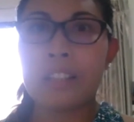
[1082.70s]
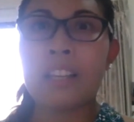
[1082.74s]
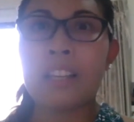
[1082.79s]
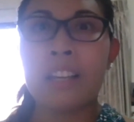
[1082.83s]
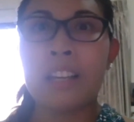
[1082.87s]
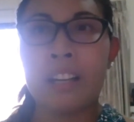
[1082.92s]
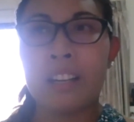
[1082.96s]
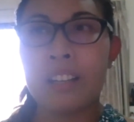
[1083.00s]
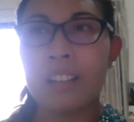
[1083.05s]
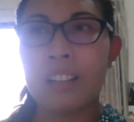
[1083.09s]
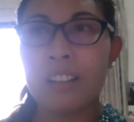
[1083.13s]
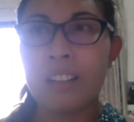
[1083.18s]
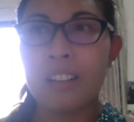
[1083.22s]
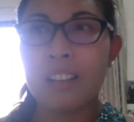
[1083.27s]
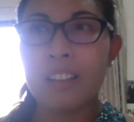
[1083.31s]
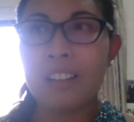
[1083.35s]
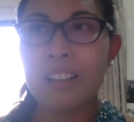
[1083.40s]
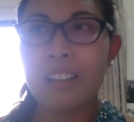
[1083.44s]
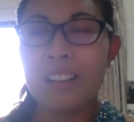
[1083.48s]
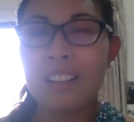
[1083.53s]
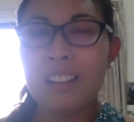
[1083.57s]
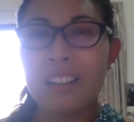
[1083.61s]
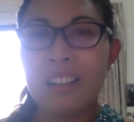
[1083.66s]
it there,
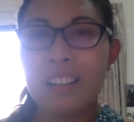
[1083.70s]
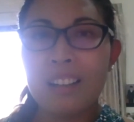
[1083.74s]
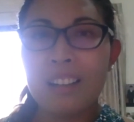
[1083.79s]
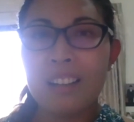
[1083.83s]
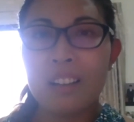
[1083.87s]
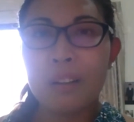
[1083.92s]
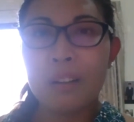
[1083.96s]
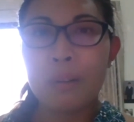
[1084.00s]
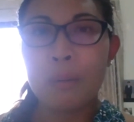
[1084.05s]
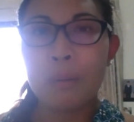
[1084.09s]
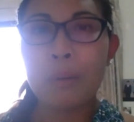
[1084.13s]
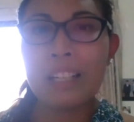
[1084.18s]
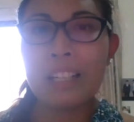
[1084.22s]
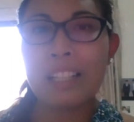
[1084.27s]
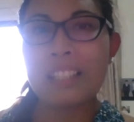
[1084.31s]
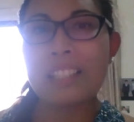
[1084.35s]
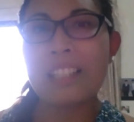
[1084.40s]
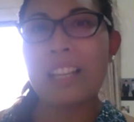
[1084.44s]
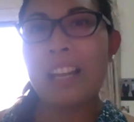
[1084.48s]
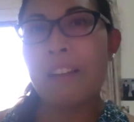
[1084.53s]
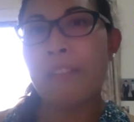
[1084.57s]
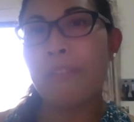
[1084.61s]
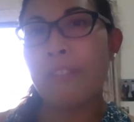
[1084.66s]
what
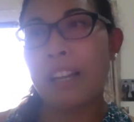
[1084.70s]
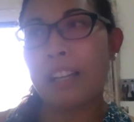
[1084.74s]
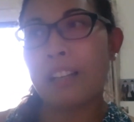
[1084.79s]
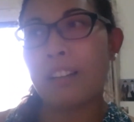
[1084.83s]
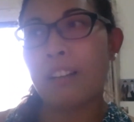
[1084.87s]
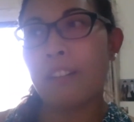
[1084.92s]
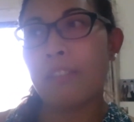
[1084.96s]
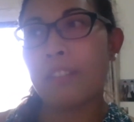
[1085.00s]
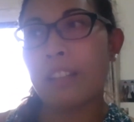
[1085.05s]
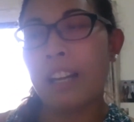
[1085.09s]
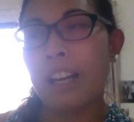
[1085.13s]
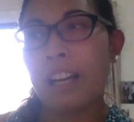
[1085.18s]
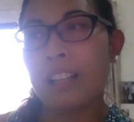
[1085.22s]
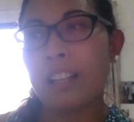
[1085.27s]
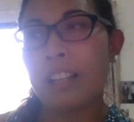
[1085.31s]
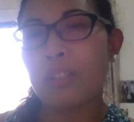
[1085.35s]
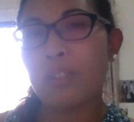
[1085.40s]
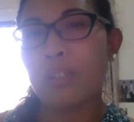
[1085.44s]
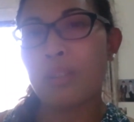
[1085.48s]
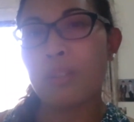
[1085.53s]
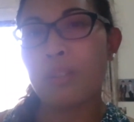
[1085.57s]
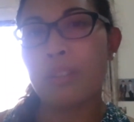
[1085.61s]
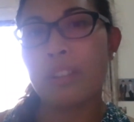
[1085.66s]
is the effect of
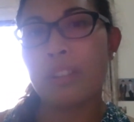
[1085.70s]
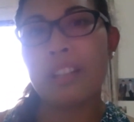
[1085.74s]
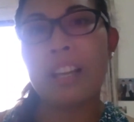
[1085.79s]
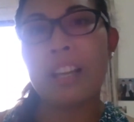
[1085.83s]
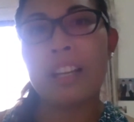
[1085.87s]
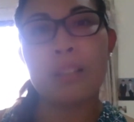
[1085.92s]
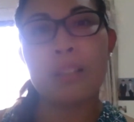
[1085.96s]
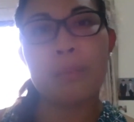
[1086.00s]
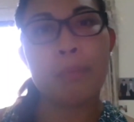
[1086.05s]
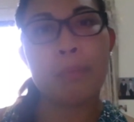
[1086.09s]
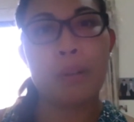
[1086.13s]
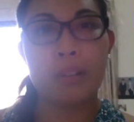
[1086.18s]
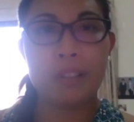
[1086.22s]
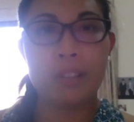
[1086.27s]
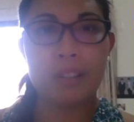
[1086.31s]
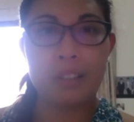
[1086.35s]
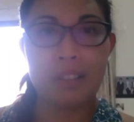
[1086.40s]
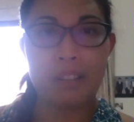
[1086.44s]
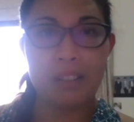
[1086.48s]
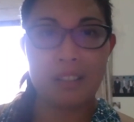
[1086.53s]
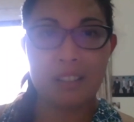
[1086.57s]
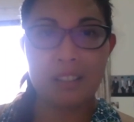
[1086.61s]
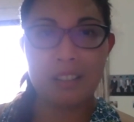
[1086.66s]
that to the next
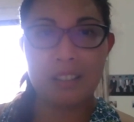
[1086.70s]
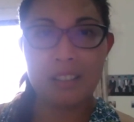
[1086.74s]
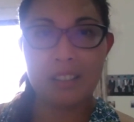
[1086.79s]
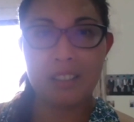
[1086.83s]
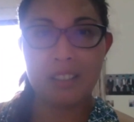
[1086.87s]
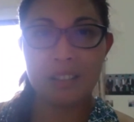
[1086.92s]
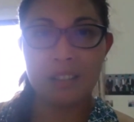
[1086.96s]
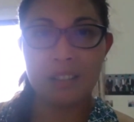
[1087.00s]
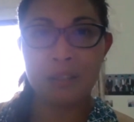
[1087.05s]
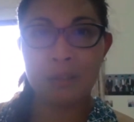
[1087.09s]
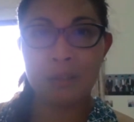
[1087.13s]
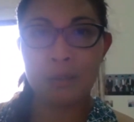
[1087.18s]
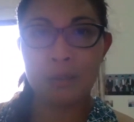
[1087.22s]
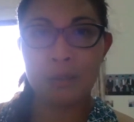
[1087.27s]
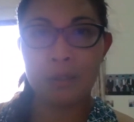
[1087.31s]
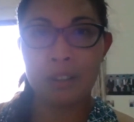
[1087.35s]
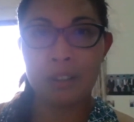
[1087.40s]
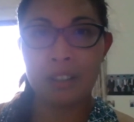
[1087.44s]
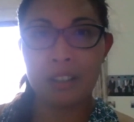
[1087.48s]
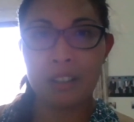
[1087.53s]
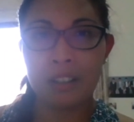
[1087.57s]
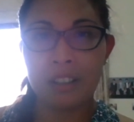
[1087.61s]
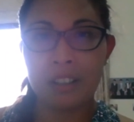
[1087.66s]
person?
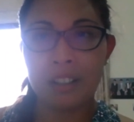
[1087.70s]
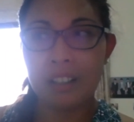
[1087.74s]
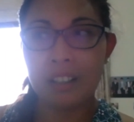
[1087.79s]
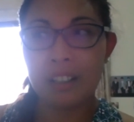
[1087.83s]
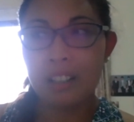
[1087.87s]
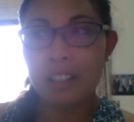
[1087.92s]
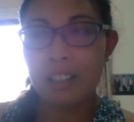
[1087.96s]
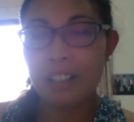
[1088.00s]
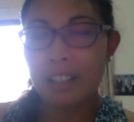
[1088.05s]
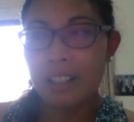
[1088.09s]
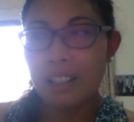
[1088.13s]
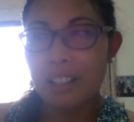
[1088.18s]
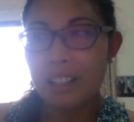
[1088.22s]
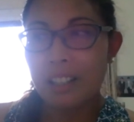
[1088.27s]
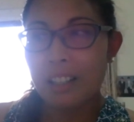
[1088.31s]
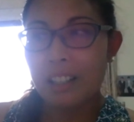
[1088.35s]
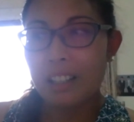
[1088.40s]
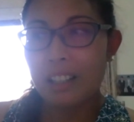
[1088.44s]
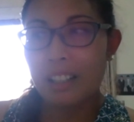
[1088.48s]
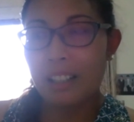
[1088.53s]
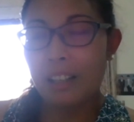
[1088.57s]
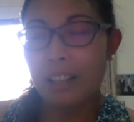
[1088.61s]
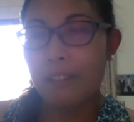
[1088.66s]
Or
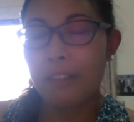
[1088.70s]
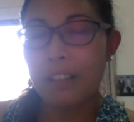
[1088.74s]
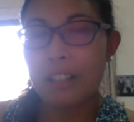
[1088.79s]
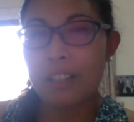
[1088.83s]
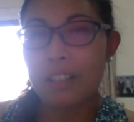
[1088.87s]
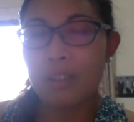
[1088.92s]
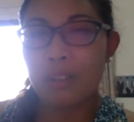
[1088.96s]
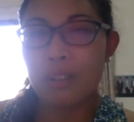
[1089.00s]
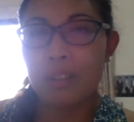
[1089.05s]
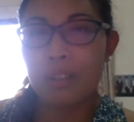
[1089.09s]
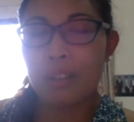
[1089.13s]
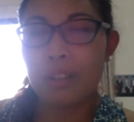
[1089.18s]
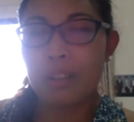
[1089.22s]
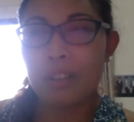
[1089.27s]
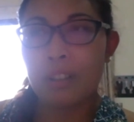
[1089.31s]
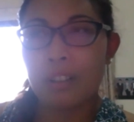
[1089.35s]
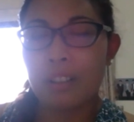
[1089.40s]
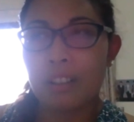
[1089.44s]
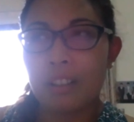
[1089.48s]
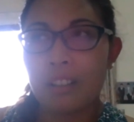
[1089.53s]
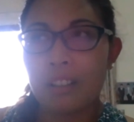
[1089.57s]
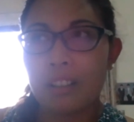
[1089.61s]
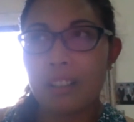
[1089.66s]
even
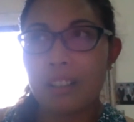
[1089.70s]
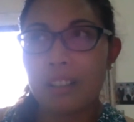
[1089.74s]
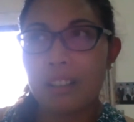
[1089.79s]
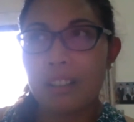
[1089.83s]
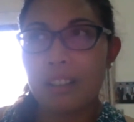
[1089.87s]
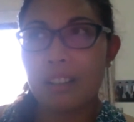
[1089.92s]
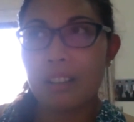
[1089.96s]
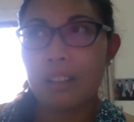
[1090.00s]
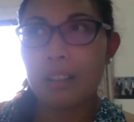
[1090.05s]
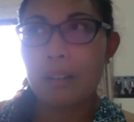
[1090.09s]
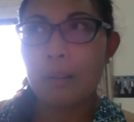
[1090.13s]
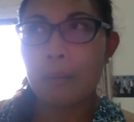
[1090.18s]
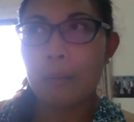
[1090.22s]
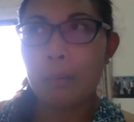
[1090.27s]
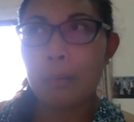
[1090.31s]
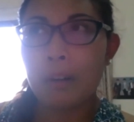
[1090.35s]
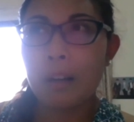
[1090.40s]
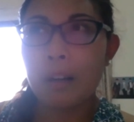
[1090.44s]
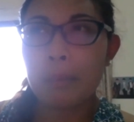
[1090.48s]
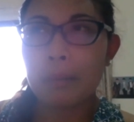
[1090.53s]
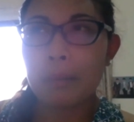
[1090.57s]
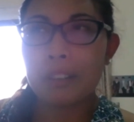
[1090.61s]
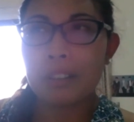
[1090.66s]
to
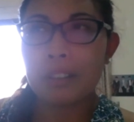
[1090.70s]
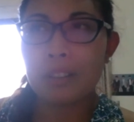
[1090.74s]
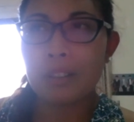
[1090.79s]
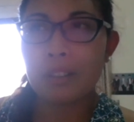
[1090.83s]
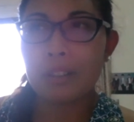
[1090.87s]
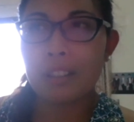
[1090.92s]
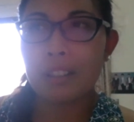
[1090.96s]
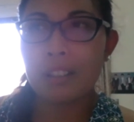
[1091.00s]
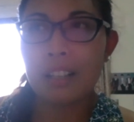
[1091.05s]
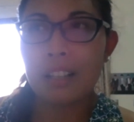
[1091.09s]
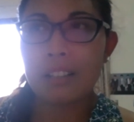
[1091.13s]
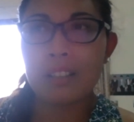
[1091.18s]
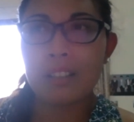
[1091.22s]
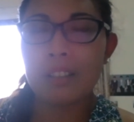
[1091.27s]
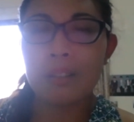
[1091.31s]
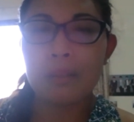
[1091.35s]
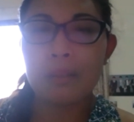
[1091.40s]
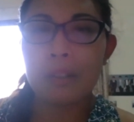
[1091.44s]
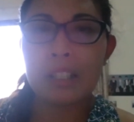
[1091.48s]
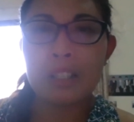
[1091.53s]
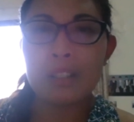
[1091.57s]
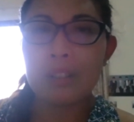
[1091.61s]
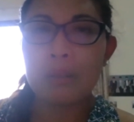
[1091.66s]
probably to the next
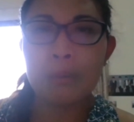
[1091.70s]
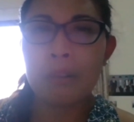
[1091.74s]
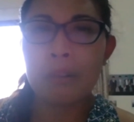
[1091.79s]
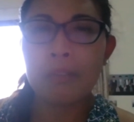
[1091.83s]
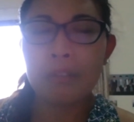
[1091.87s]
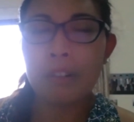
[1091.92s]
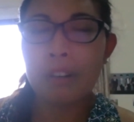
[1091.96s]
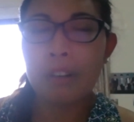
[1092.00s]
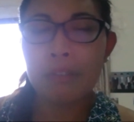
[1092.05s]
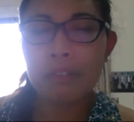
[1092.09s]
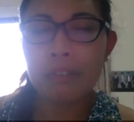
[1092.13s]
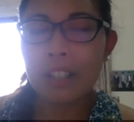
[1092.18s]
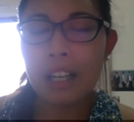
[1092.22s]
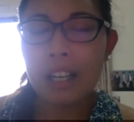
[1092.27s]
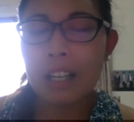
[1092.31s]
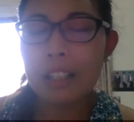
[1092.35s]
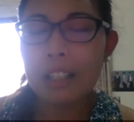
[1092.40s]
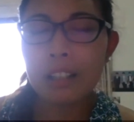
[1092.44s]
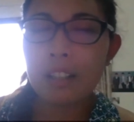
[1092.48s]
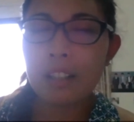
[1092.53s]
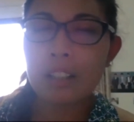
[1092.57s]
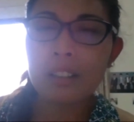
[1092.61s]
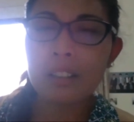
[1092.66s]
generation. We've
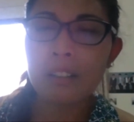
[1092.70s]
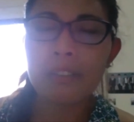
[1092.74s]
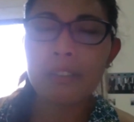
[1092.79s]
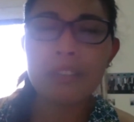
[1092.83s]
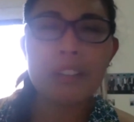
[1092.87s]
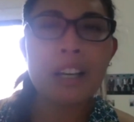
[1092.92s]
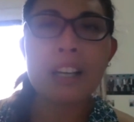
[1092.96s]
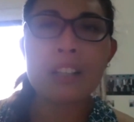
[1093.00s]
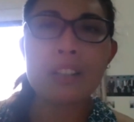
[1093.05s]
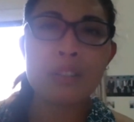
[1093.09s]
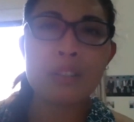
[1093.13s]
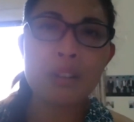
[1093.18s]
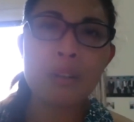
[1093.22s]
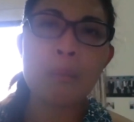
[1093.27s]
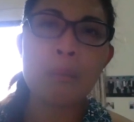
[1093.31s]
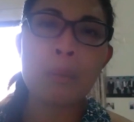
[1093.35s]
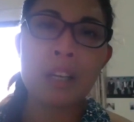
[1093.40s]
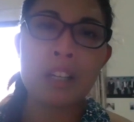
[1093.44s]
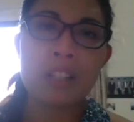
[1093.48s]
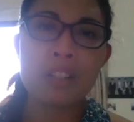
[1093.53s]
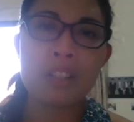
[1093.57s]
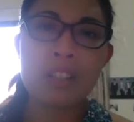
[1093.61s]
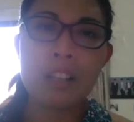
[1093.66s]
not thought of that so
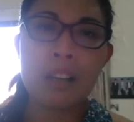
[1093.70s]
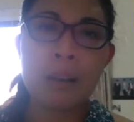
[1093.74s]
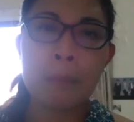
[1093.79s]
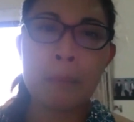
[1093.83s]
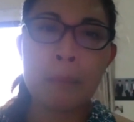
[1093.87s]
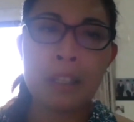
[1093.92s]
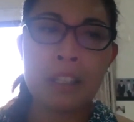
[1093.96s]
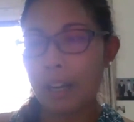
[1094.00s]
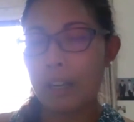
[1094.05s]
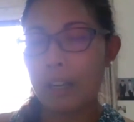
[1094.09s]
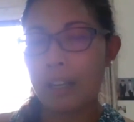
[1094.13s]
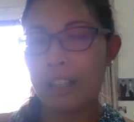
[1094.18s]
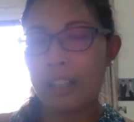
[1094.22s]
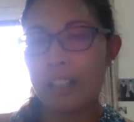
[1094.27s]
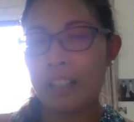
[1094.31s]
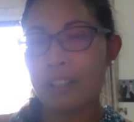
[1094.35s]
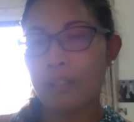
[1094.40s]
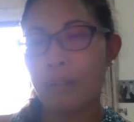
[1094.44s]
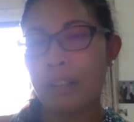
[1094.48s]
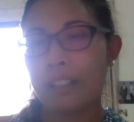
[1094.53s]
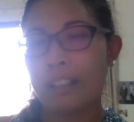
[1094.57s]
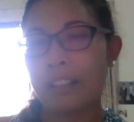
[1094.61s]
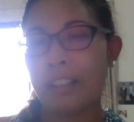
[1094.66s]
much. The way it
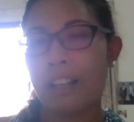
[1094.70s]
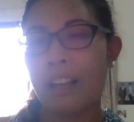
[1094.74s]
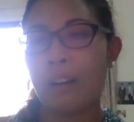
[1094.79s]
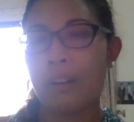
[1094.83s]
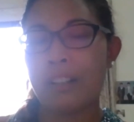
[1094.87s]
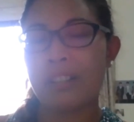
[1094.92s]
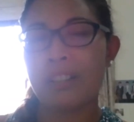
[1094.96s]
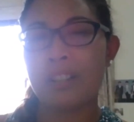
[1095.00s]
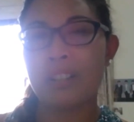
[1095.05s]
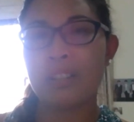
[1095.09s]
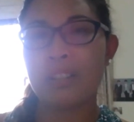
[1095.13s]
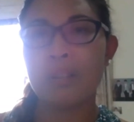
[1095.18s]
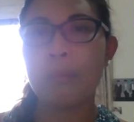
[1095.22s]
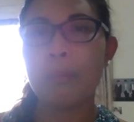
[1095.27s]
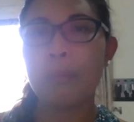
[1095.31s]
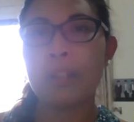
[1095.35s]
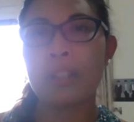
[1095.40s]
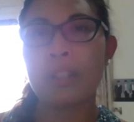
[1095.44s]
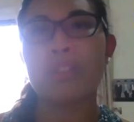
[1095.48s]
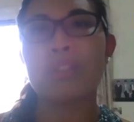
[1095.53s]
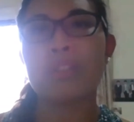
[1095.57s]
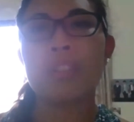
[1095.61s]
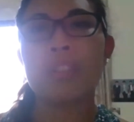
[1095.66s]
is right now is so
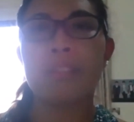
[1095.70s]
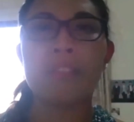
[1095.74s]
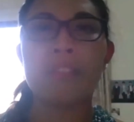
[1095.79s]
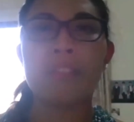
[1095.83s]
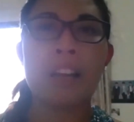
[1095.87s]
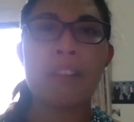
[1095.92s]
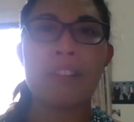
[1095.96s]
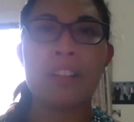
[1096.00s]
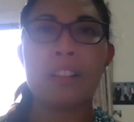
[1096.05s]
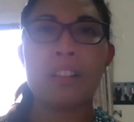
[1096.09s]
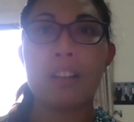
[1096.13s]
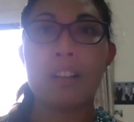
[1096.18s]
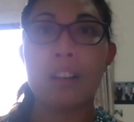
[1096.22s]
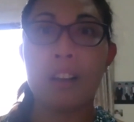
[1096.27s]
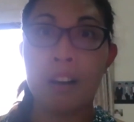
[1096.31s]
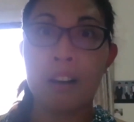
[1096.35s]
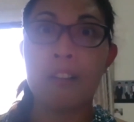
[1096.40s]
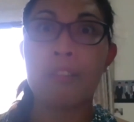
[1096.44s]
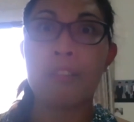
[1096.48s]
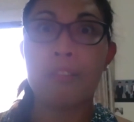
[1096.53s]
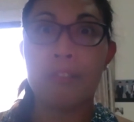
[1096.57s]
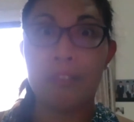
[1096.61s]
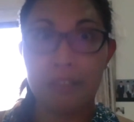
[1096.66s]
much on survival
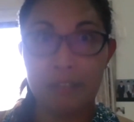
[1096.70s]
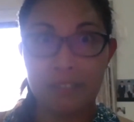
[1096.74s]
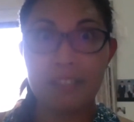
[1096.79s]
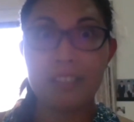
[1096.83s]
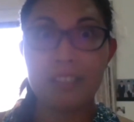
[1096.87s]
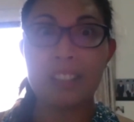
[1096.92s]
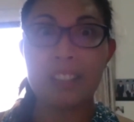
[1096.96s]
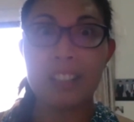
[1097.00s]
of